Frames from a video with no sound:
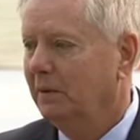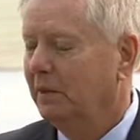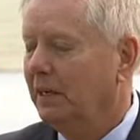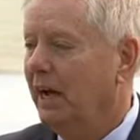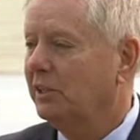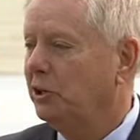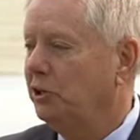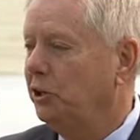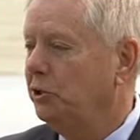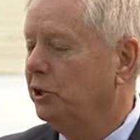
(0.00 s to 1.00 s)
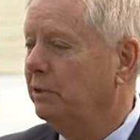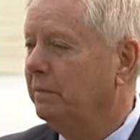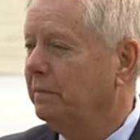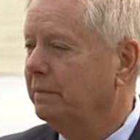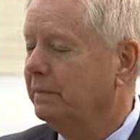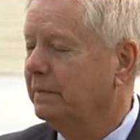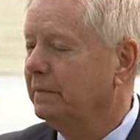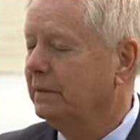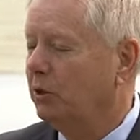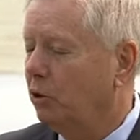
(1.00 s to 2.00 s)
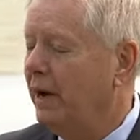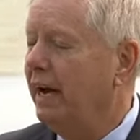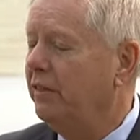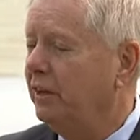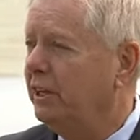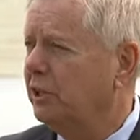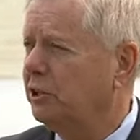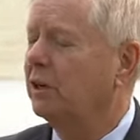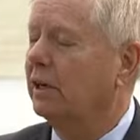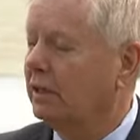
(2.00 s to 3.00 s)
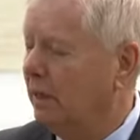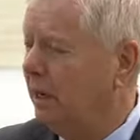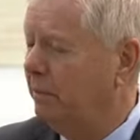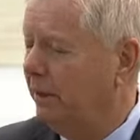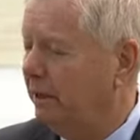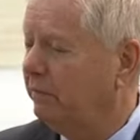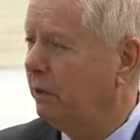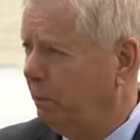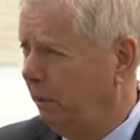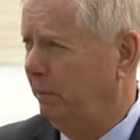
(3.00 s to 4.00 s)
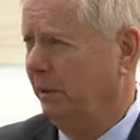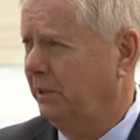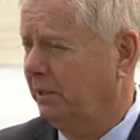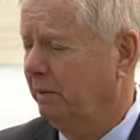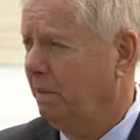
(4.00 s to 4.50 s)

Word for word: The Constitution created the District of Columbia for a purpose,